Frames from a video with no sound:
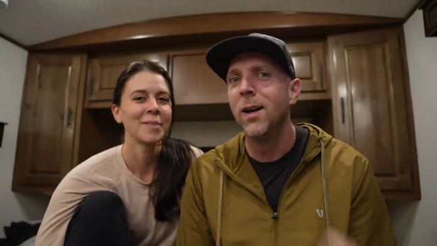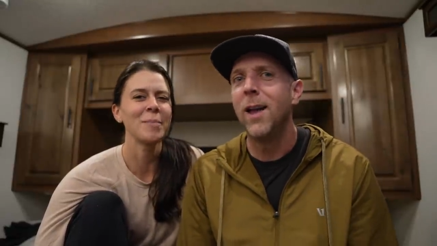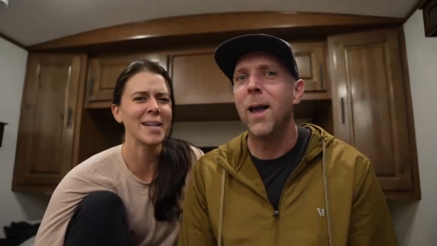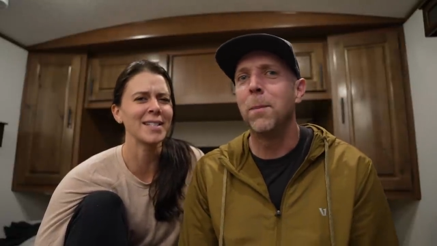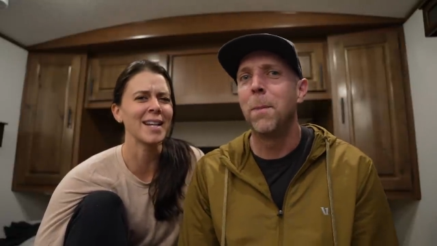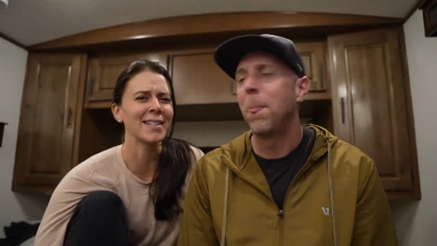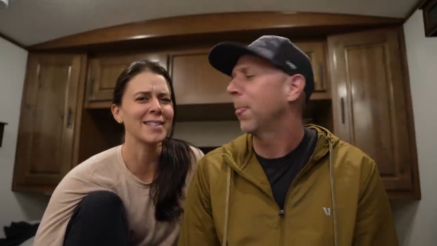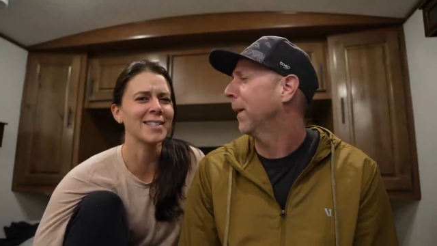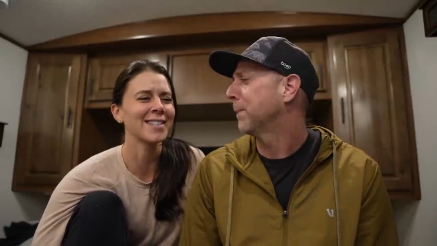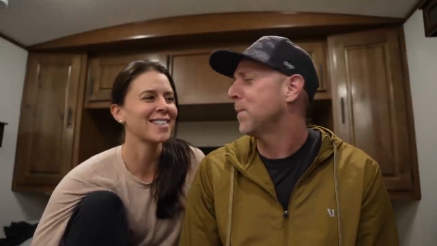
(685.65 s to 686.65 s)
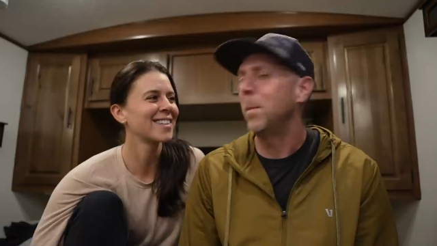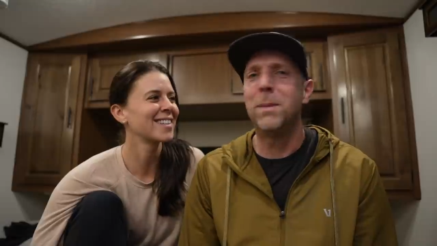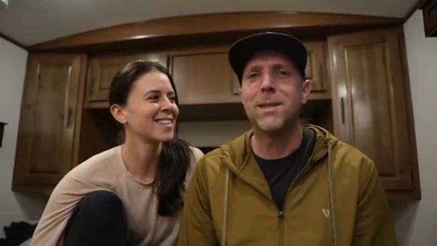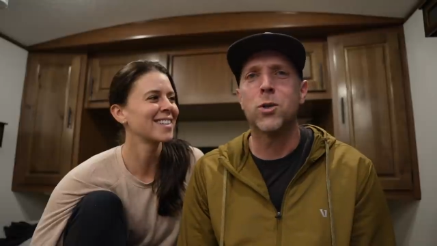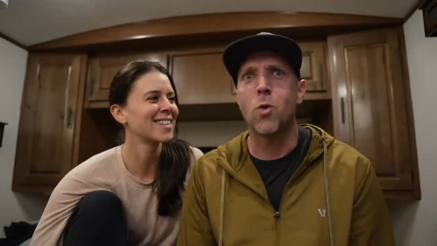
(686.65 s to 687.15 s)
Speaker 1: Makes and, sense. And
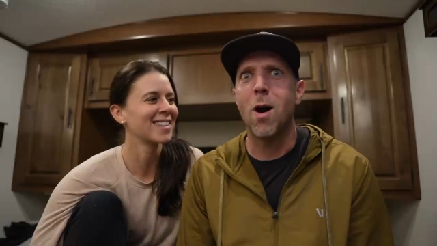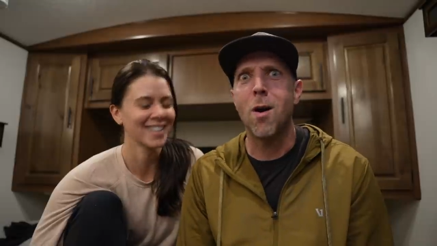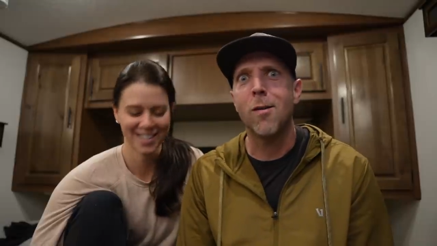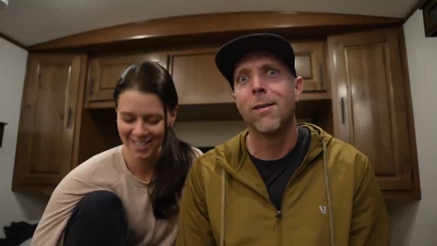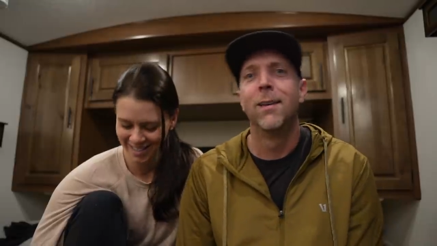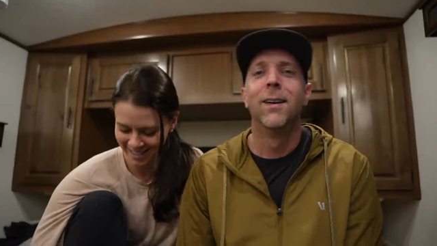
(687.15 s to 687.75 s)
be strong.